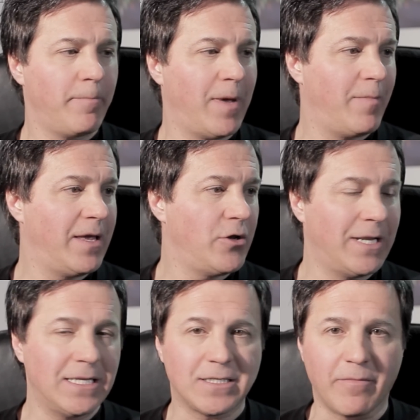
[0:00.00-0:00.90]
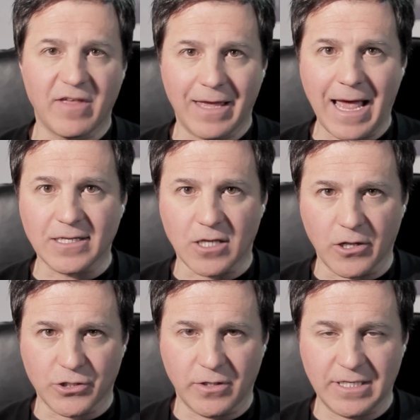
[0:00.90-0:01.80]
Maybe you need something else
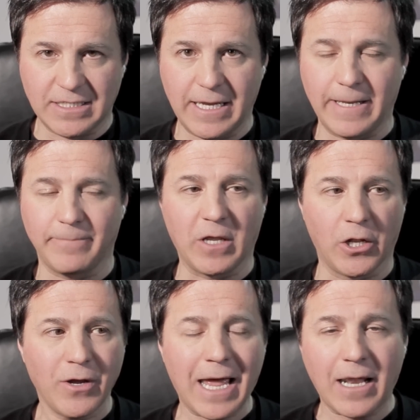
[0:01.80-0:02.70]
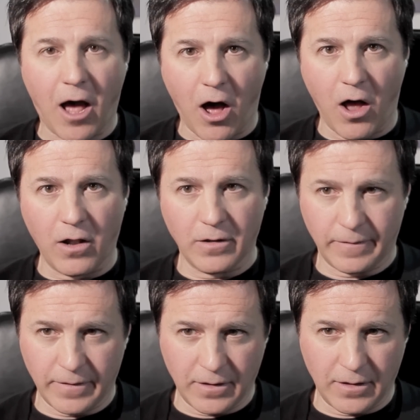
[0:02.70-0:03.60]
also in the scene. Look at
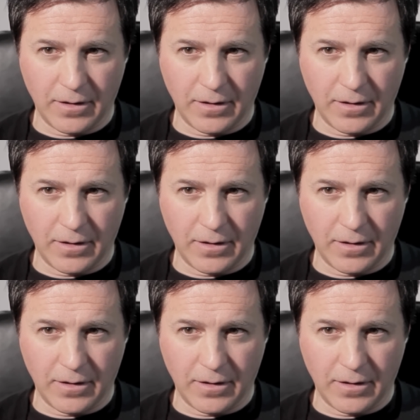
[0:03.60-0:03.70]
all